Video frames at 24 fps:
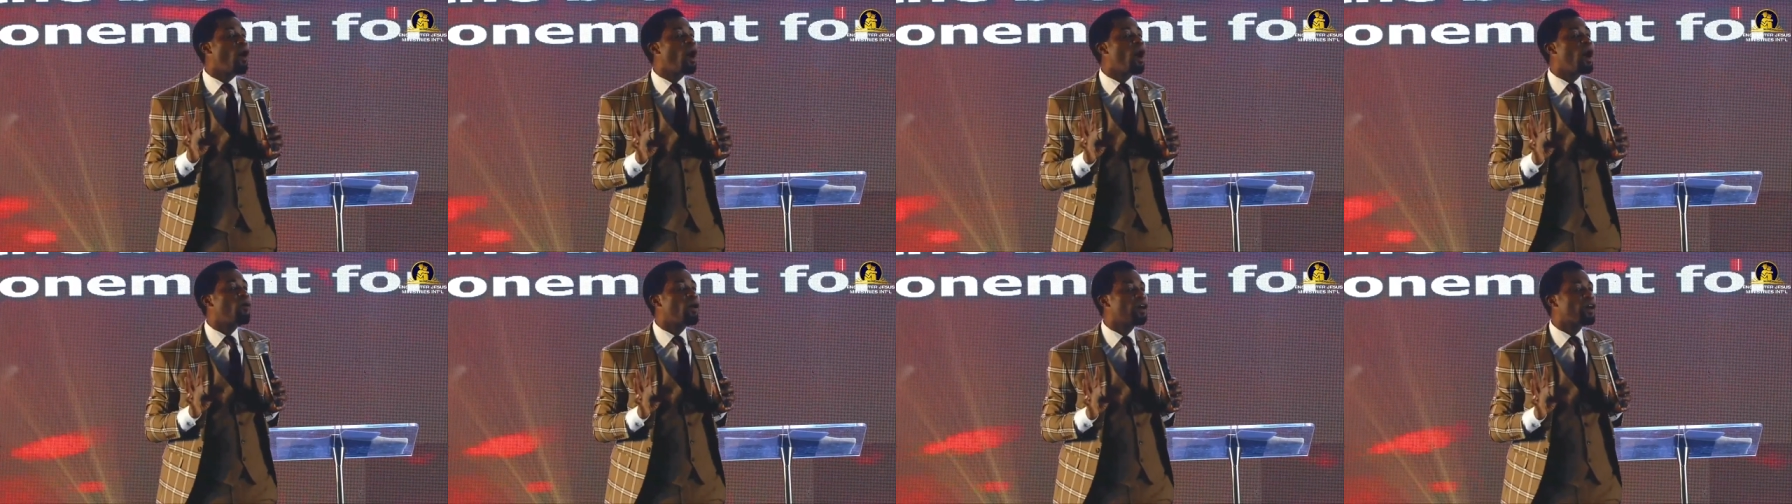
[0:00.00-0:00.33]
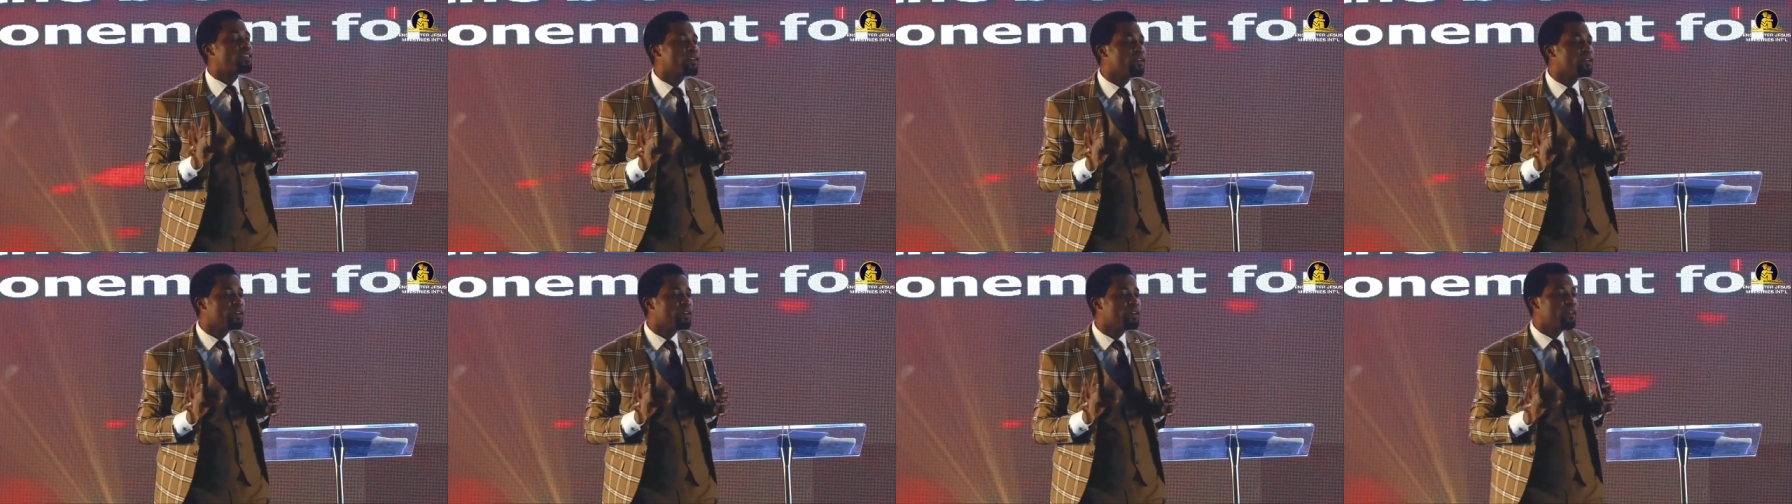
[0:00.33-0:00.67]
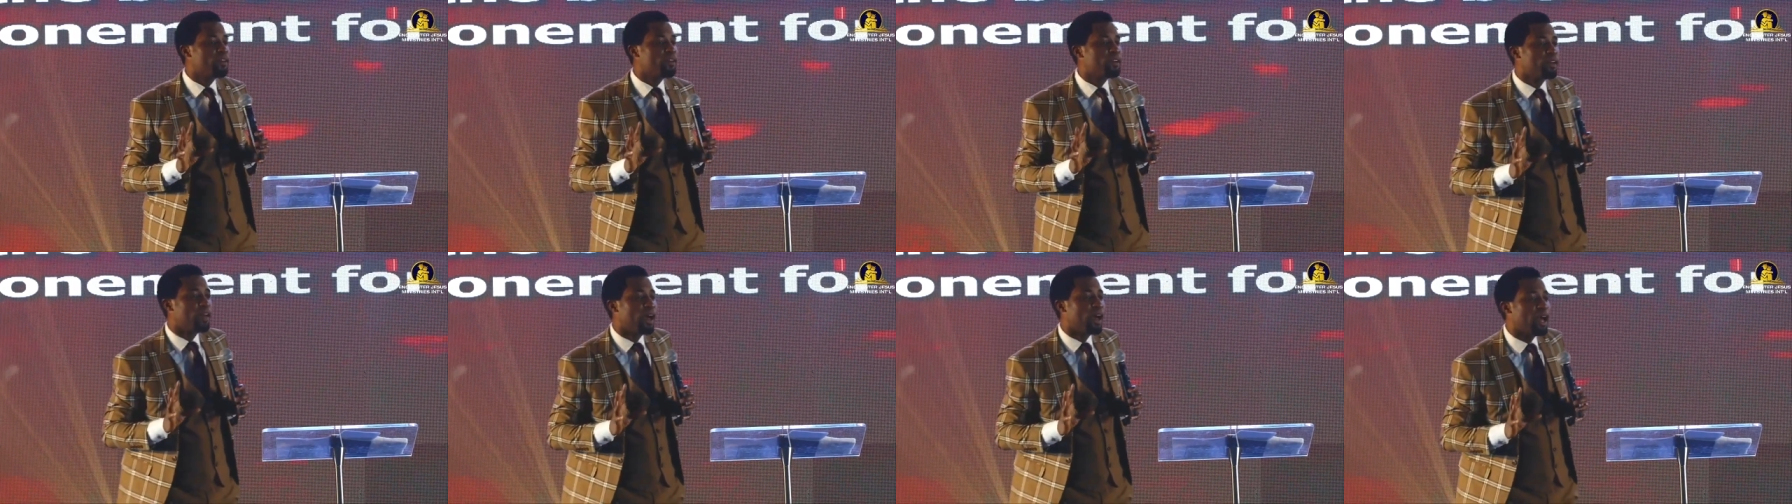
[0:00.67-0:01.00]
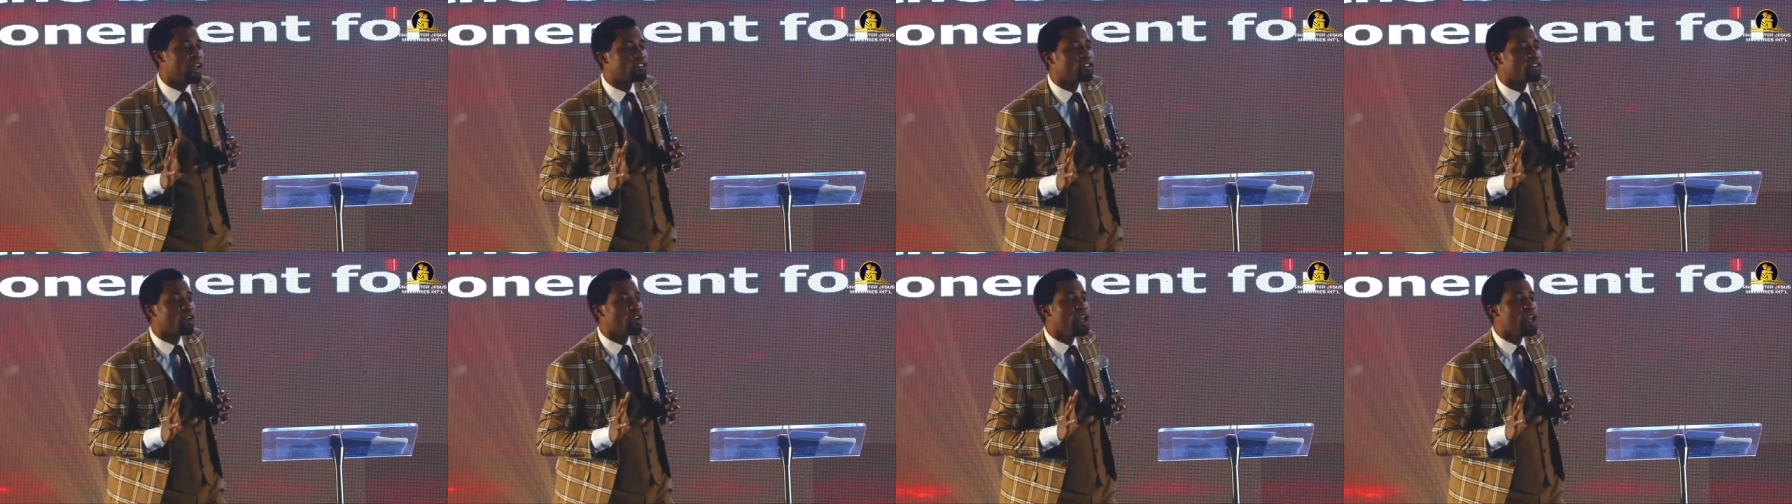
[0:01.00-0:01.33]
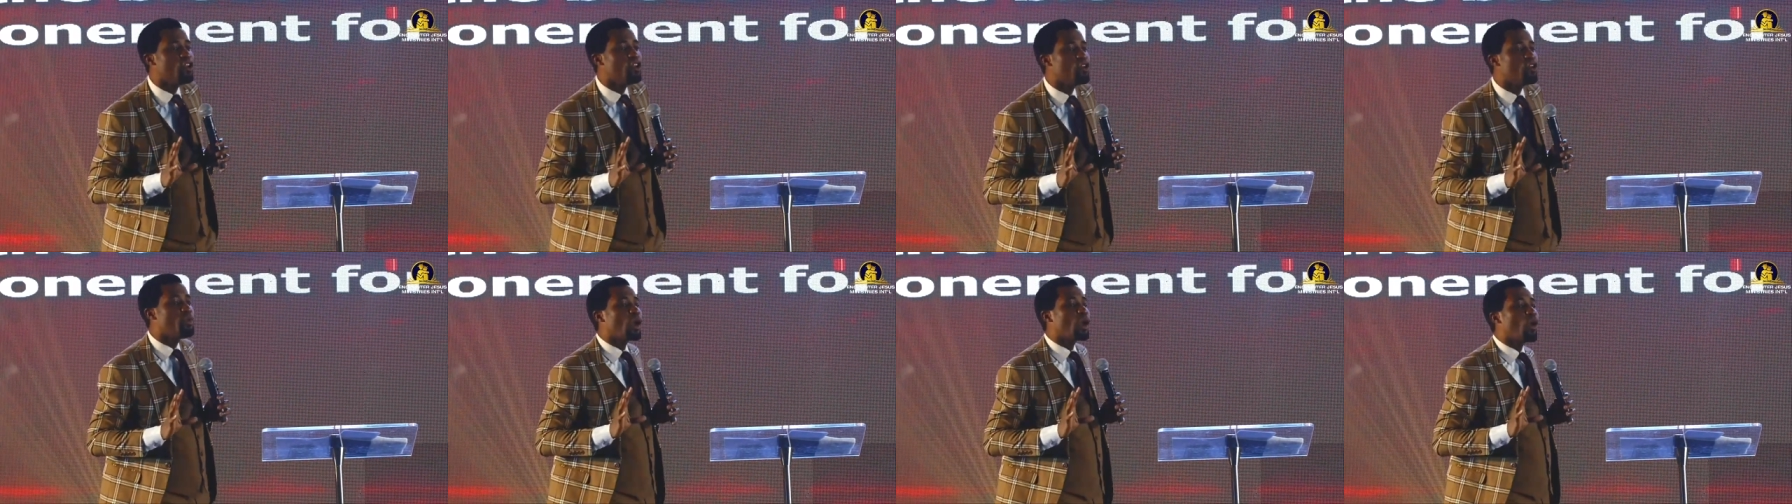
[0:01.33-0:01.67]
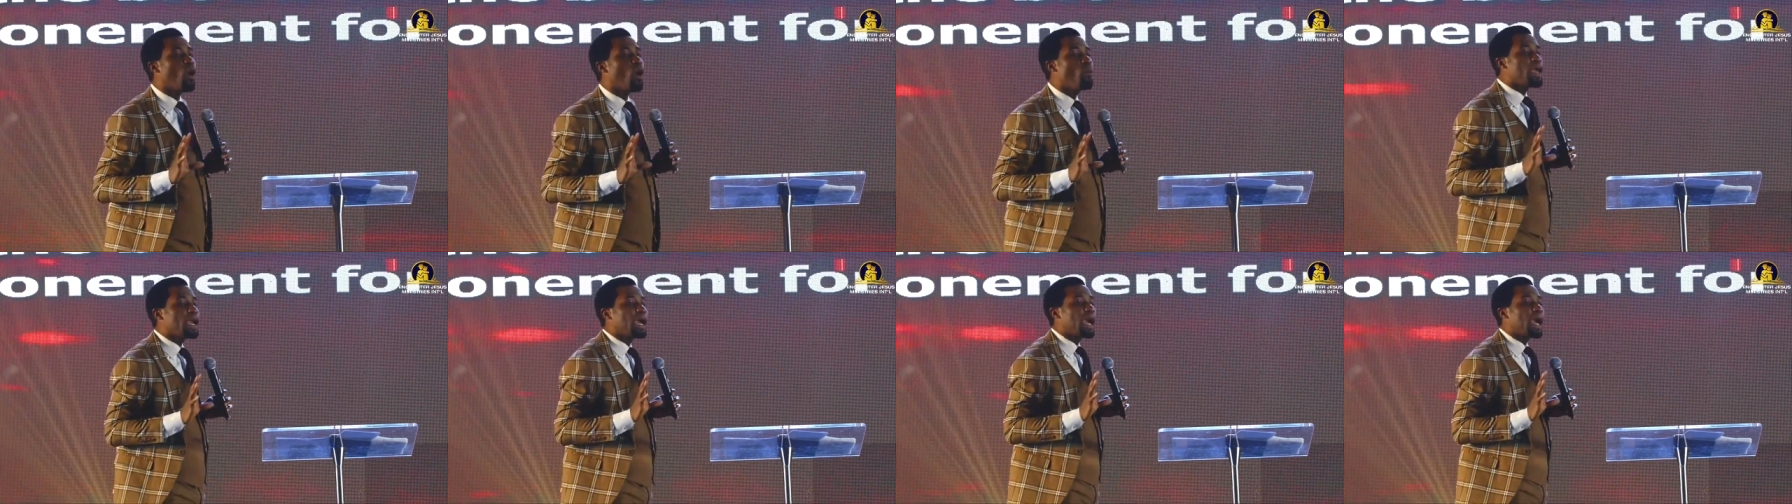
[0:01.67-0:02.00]
hours and suddenly you
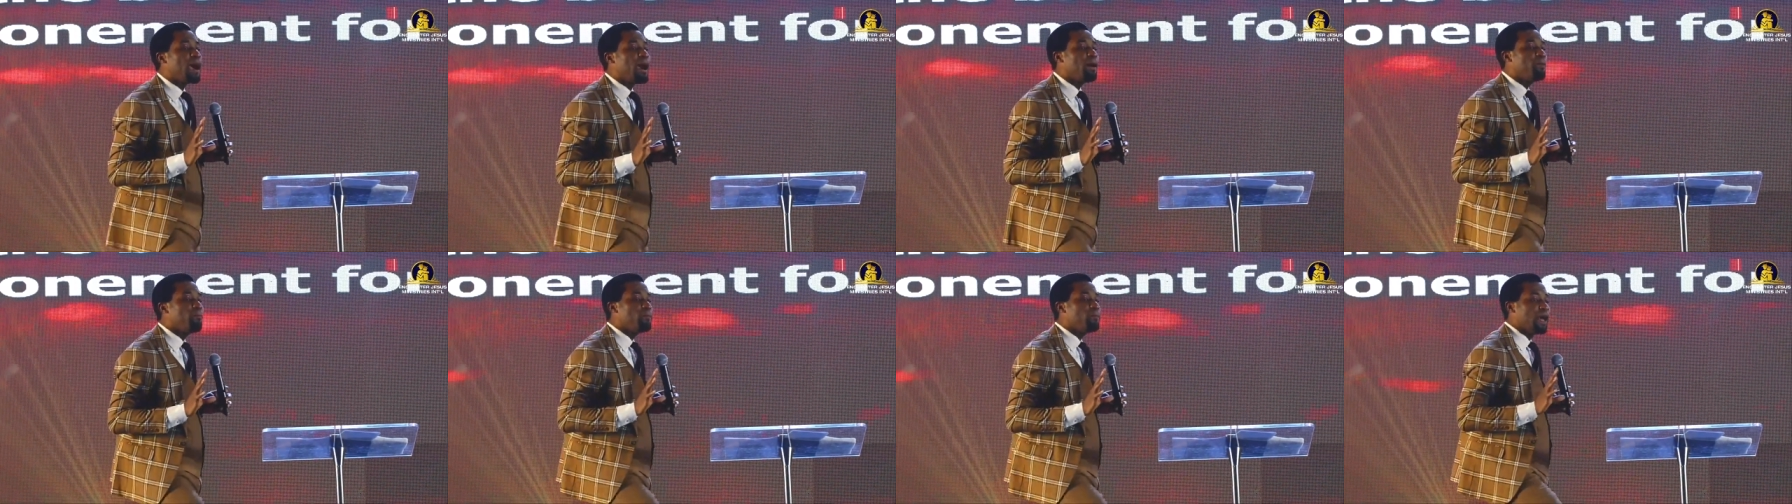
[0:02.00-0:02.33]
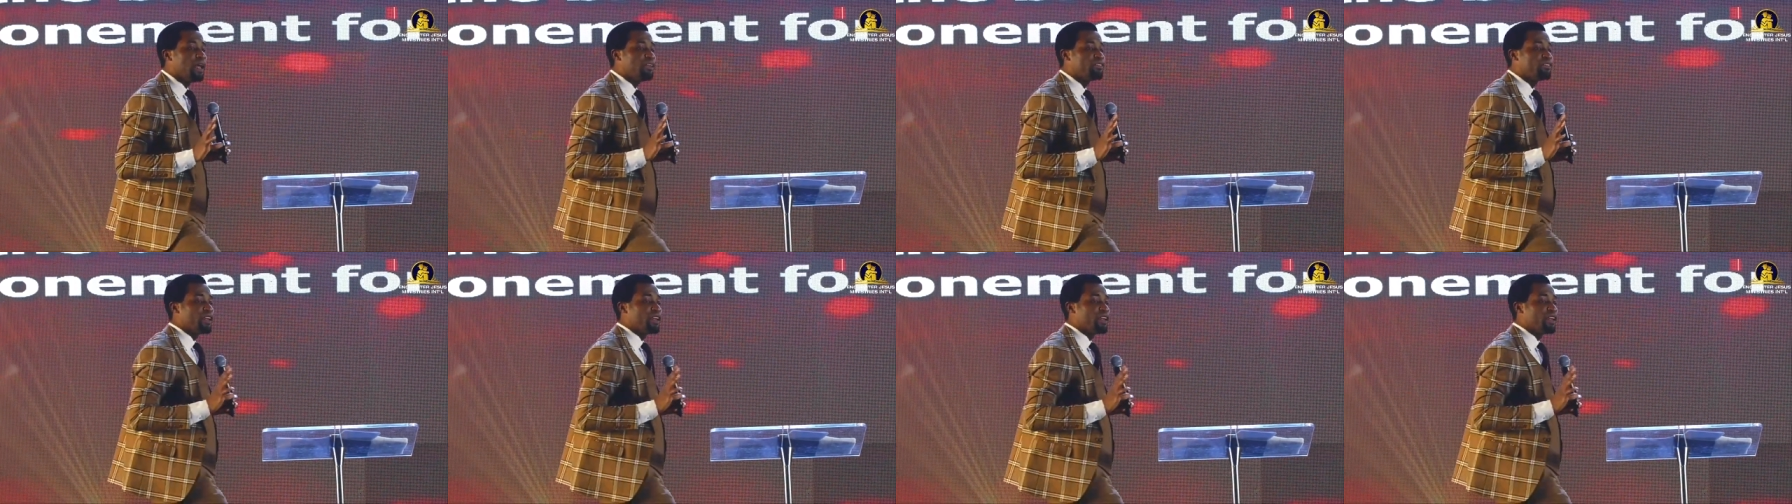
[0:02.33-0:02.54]
become a calm and